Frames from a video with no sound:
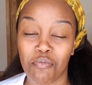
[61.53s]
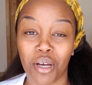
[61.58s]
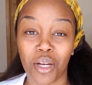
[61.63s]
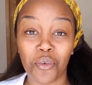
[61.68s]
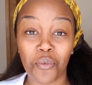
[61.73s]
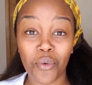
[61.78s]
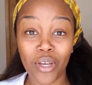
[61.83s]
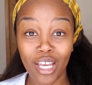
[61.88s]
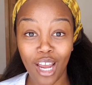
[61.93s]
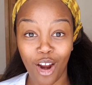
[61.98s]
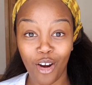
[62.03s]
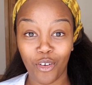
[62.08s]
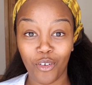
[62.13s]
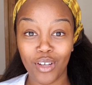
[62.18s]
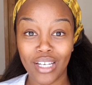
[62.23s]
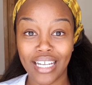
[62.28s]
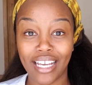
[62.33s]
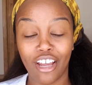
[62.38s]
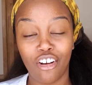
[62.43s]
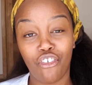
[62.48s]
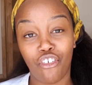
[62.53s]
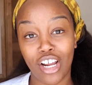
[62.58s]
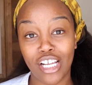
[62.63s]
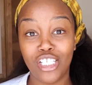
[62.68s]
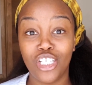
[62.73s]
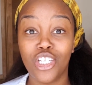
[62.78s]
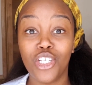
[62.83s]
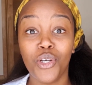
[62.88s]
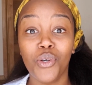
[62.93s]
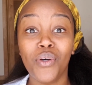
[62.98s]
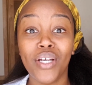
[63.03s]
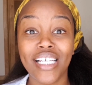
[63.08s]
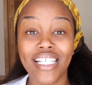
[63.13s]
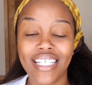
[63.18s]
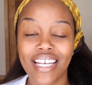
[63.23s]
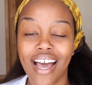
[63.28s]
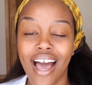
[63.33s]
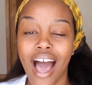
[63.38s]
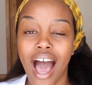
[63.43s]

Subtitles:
But we are going to get right to it.